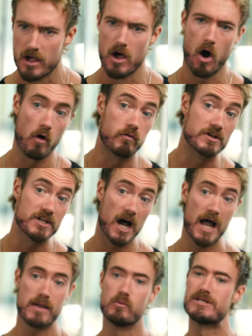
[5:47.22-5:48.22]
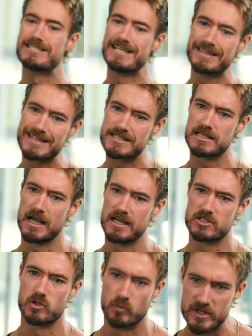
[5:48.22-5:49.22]
Over time, we synthesized
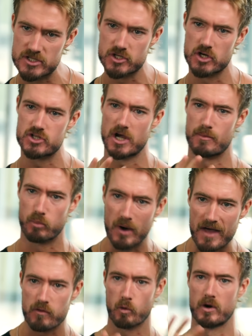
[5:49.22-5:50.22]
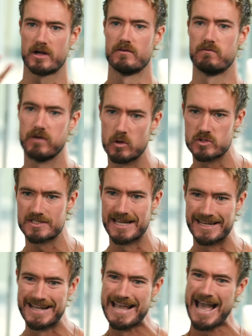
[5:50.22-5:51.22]
the research on breathwork and flow state
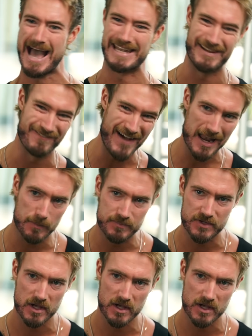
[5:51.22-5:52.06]
and developed